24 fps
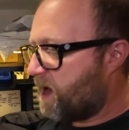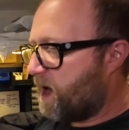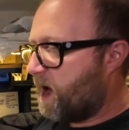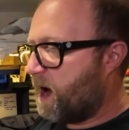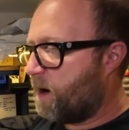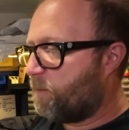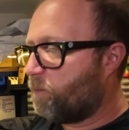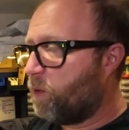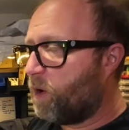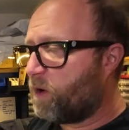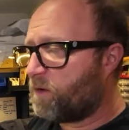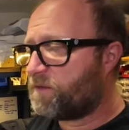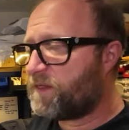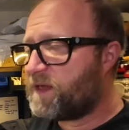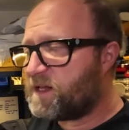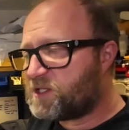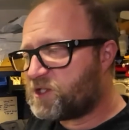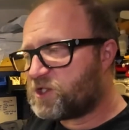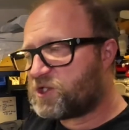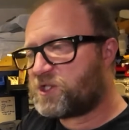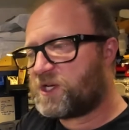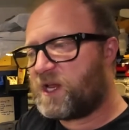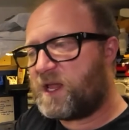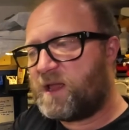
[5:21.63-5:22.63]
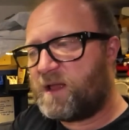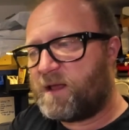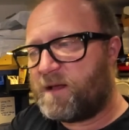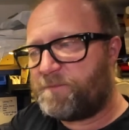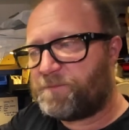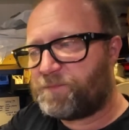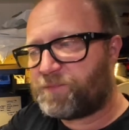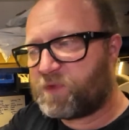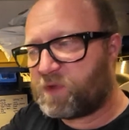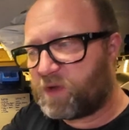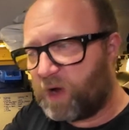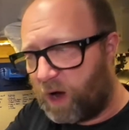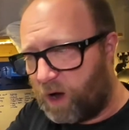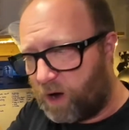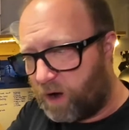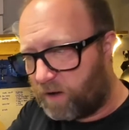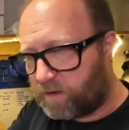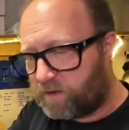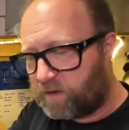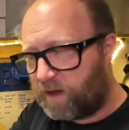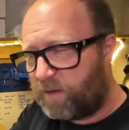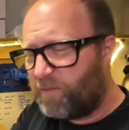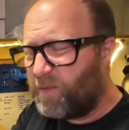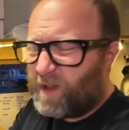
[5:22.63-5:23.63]
And what this
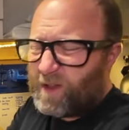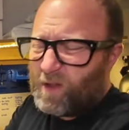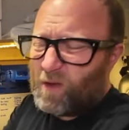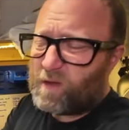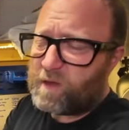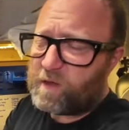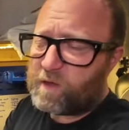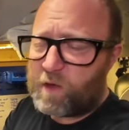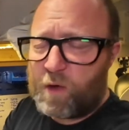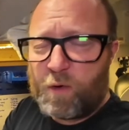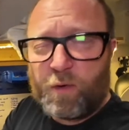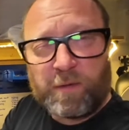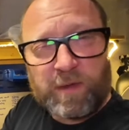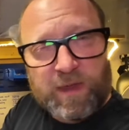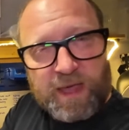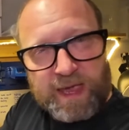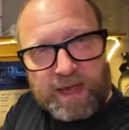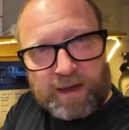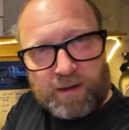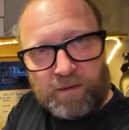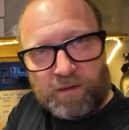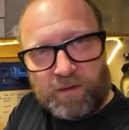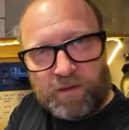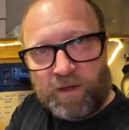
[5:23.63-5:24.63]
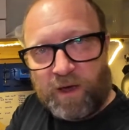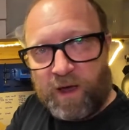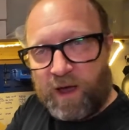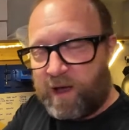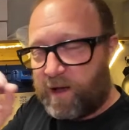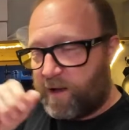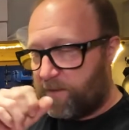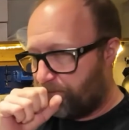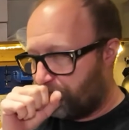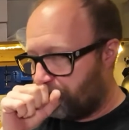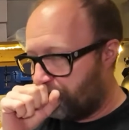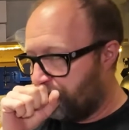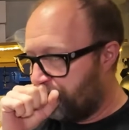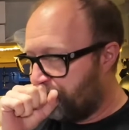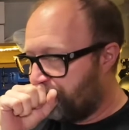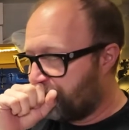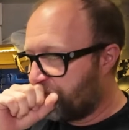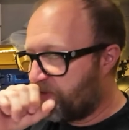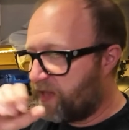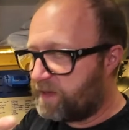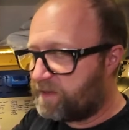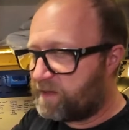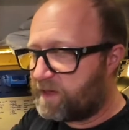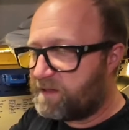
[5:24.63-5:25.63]
does, it does two things.
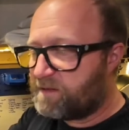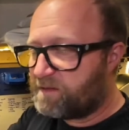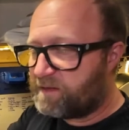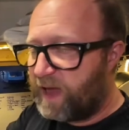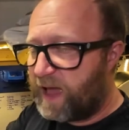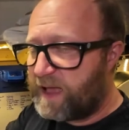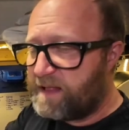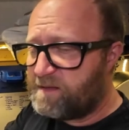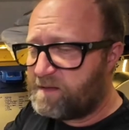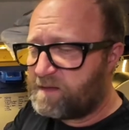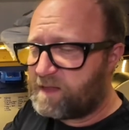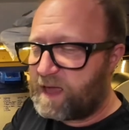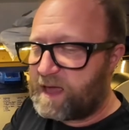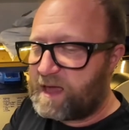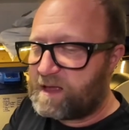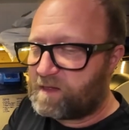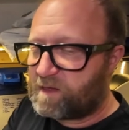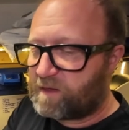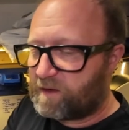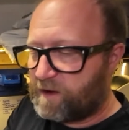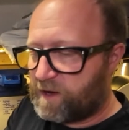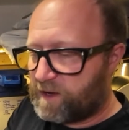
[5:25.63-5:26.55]
It's intended